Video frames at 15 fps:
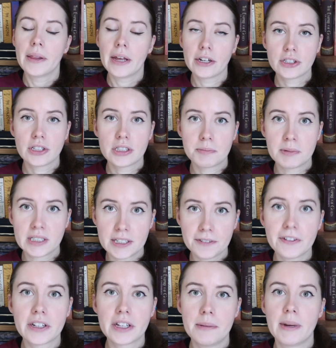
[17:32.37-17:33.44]
They also
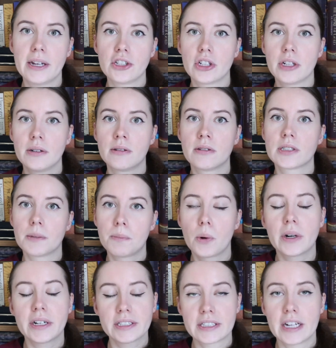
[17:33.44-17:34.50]
specifically mention
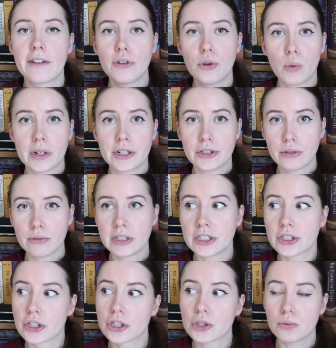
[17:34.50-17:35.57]
supporting staff who want to do
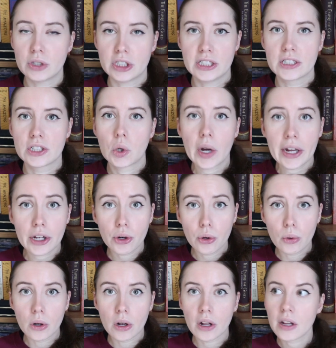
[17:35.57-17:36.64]
research, which is quite
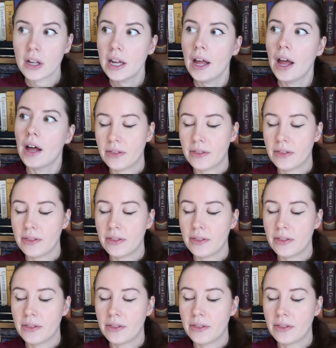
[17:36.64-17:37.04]
cool.